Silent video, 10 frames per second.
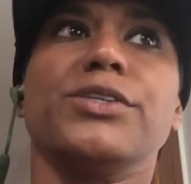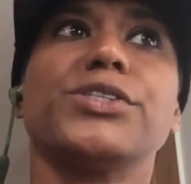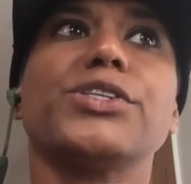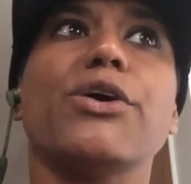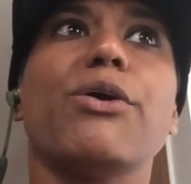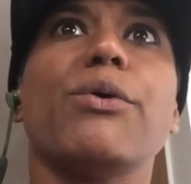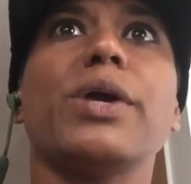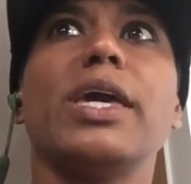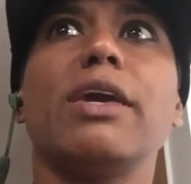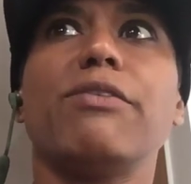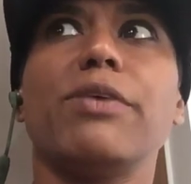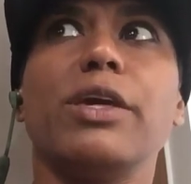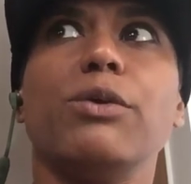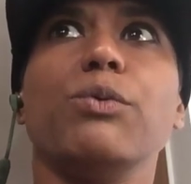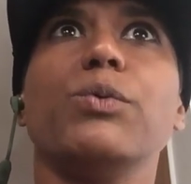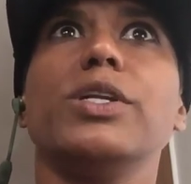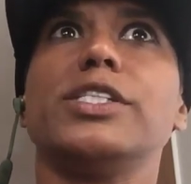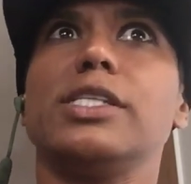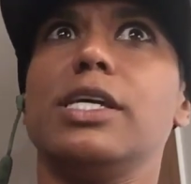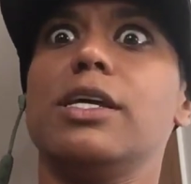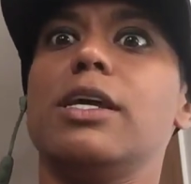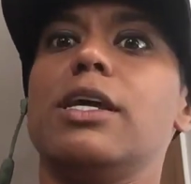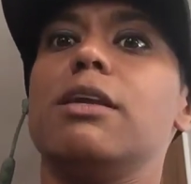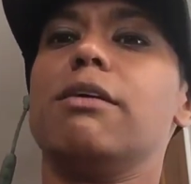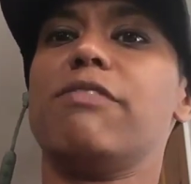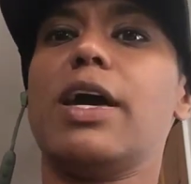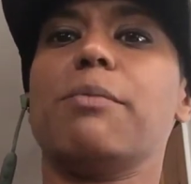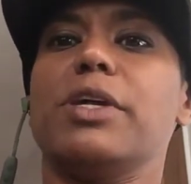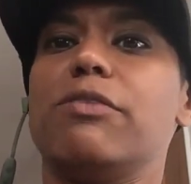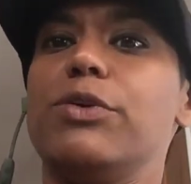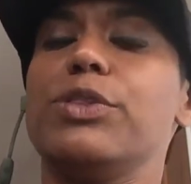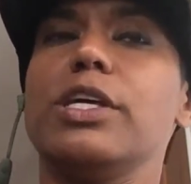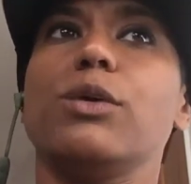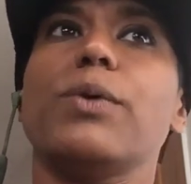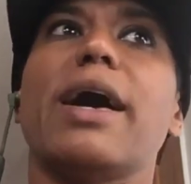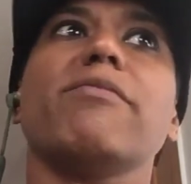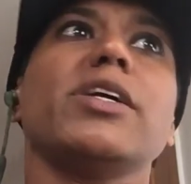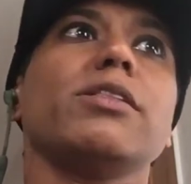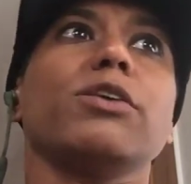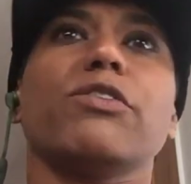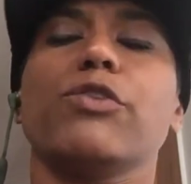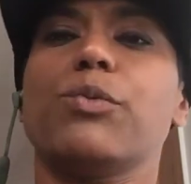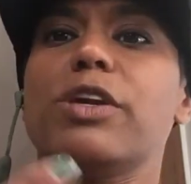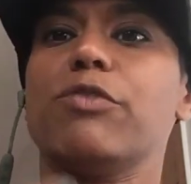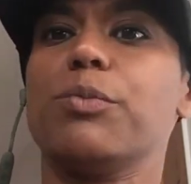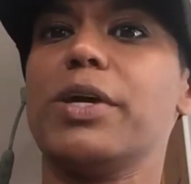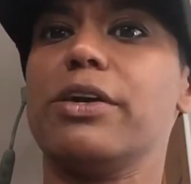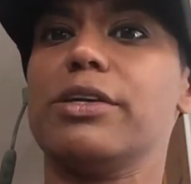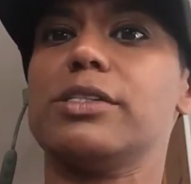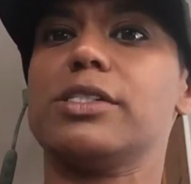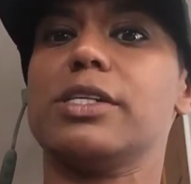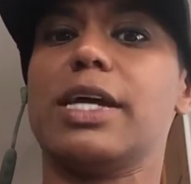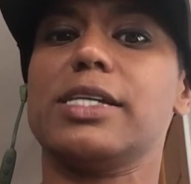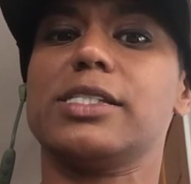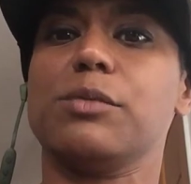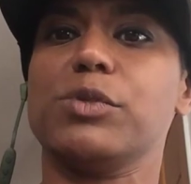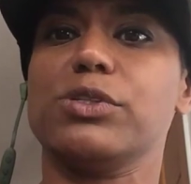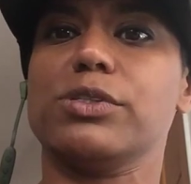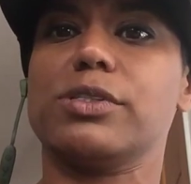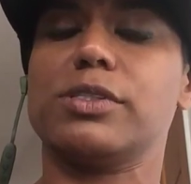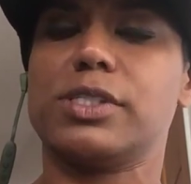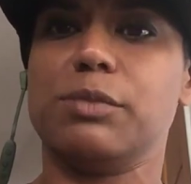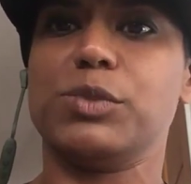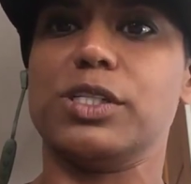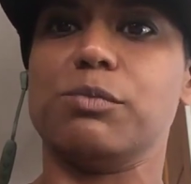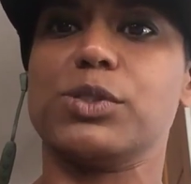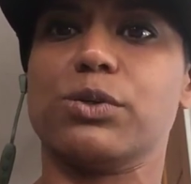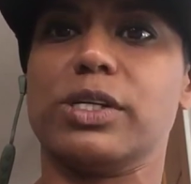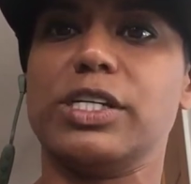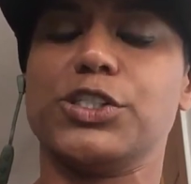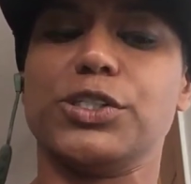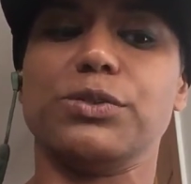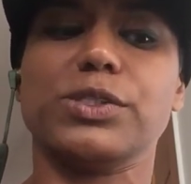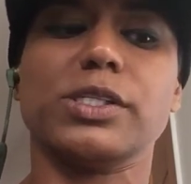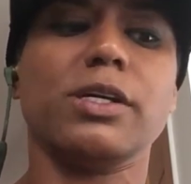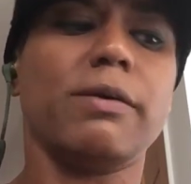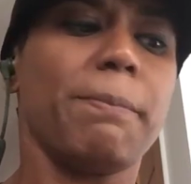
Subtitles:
So if you would see it in a family, if you think you have it, look for one of your parents that has similar symptoms or issues.